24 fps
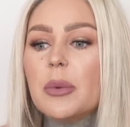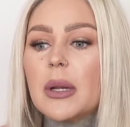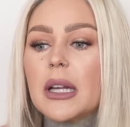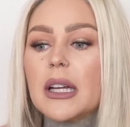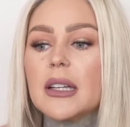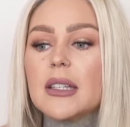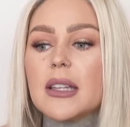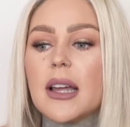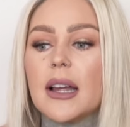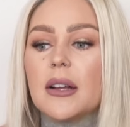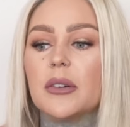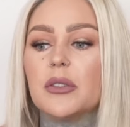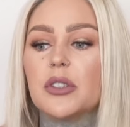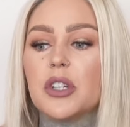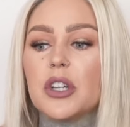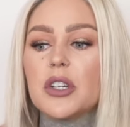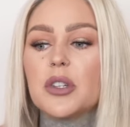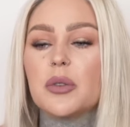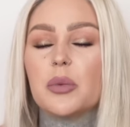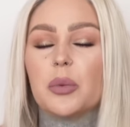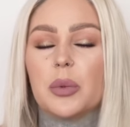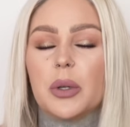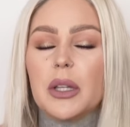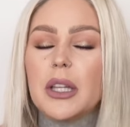because I
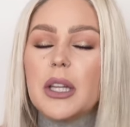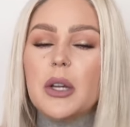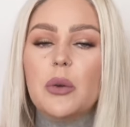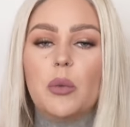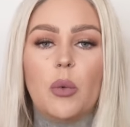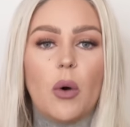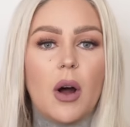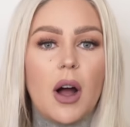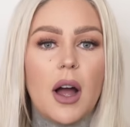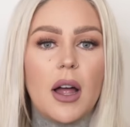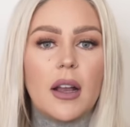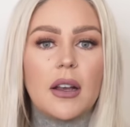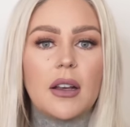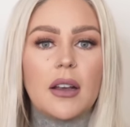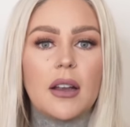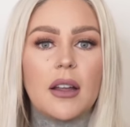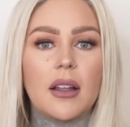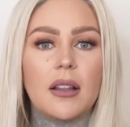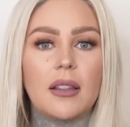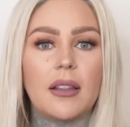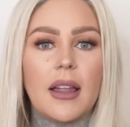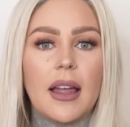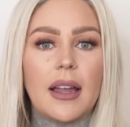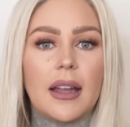just really want
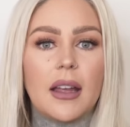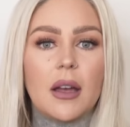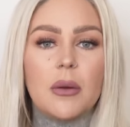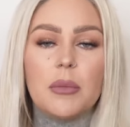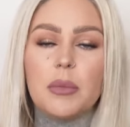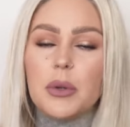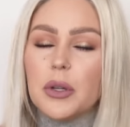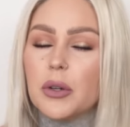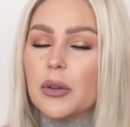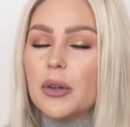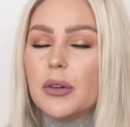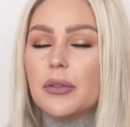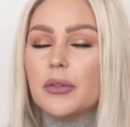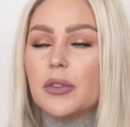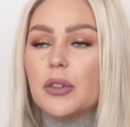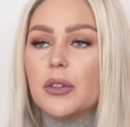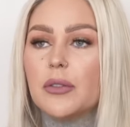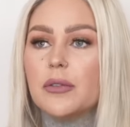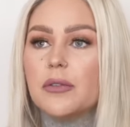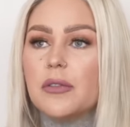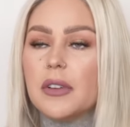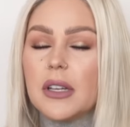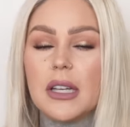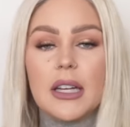like a
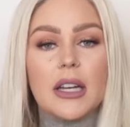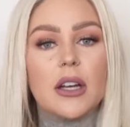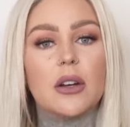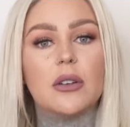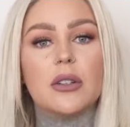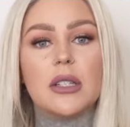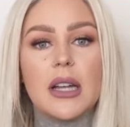beautiful video